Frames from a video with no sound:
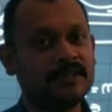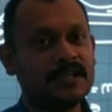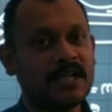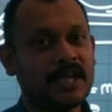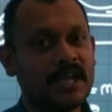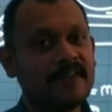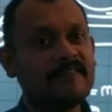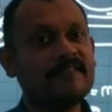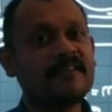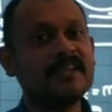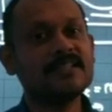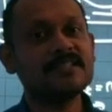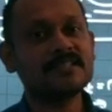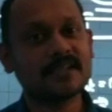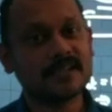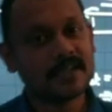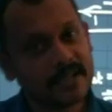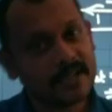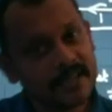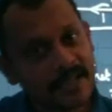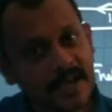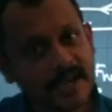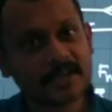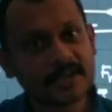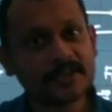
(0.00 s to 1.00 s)
it is
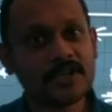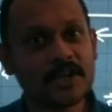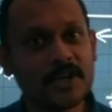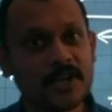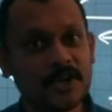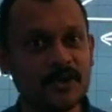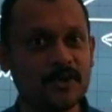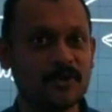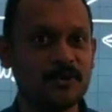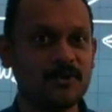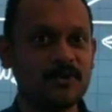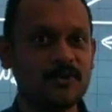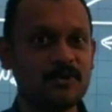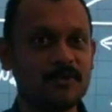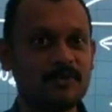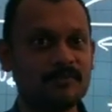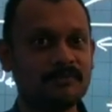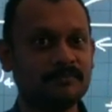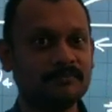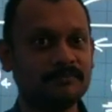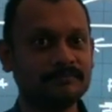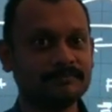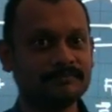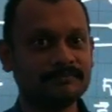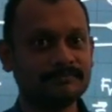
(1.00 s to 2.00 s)
clear to
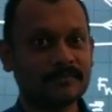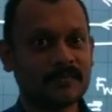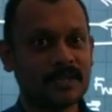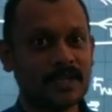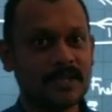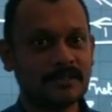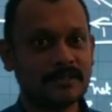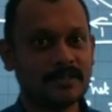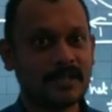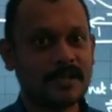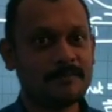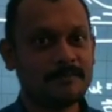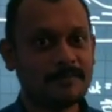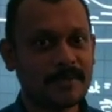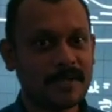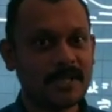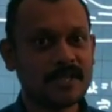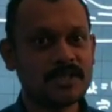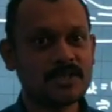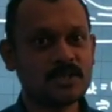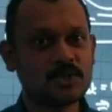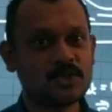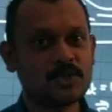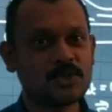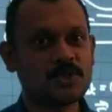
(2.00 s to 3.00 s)
you, then
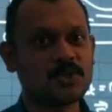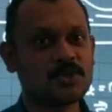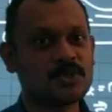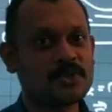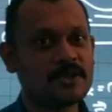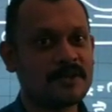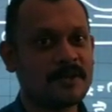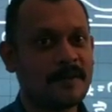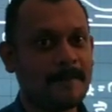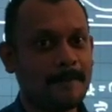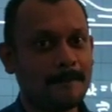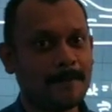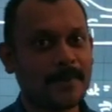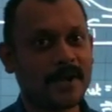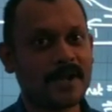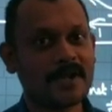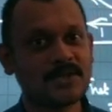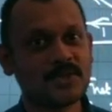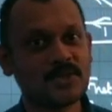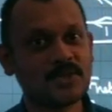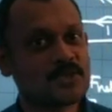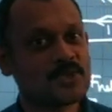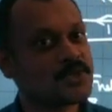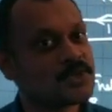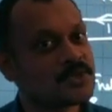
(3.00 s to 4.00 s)
please
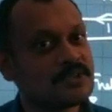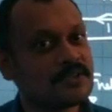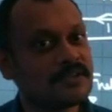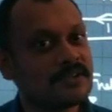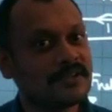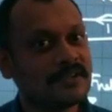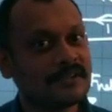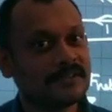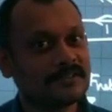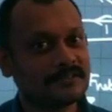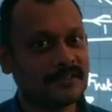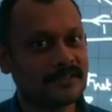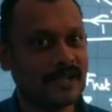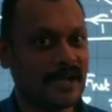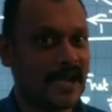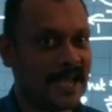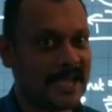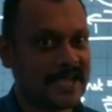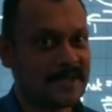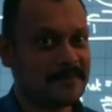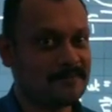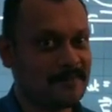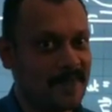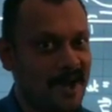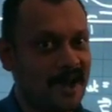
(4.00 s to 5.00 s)
press the
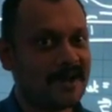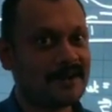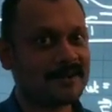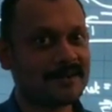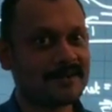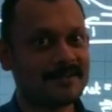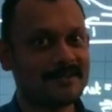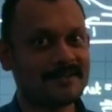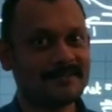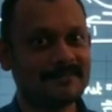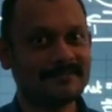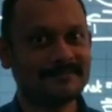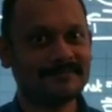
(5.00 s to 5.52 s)
like mark.